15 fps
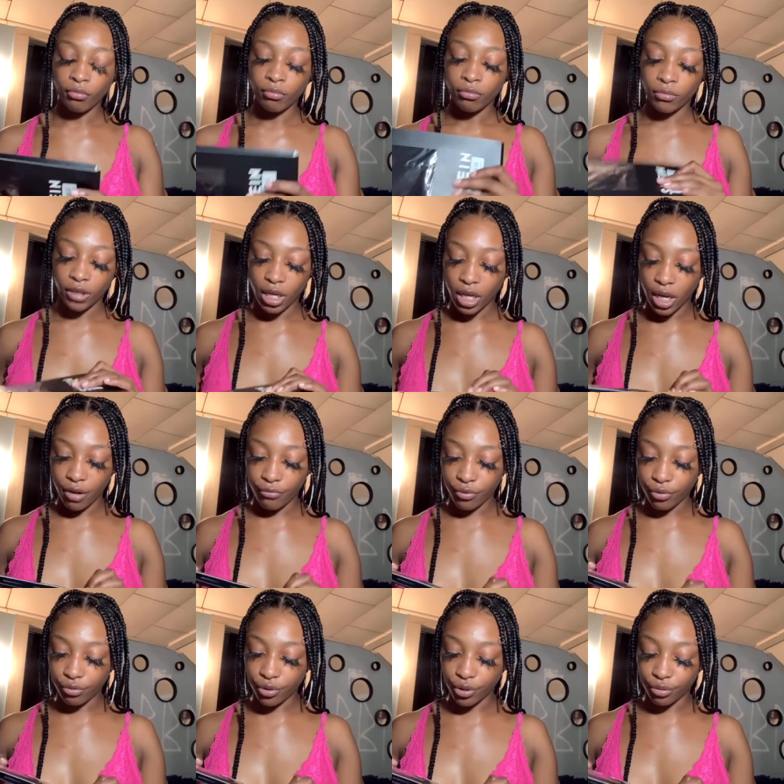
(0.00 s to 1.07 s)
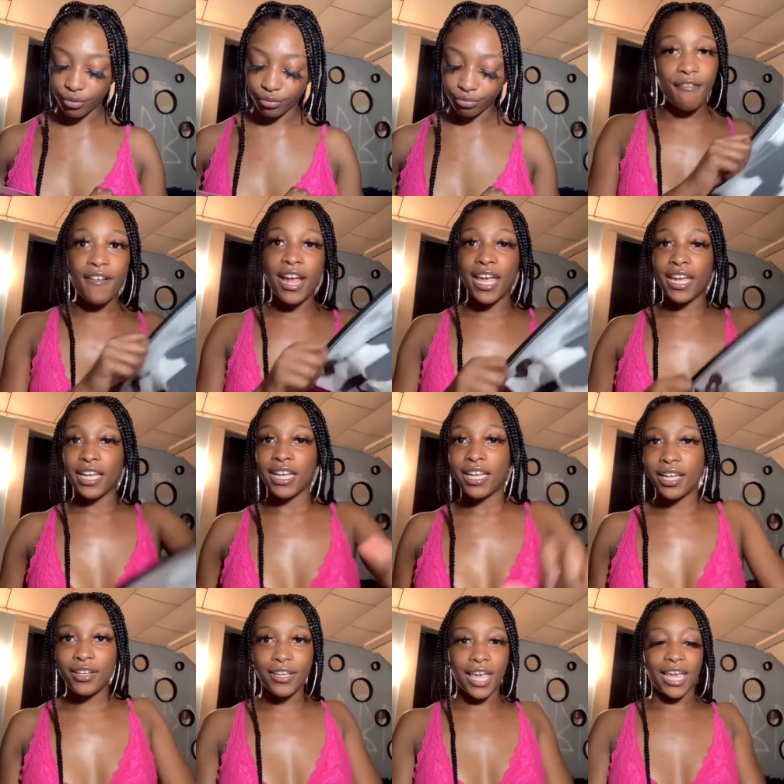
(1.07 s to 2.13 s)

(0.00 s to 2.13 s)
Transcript: Yeah, they real cute. Right. Okay,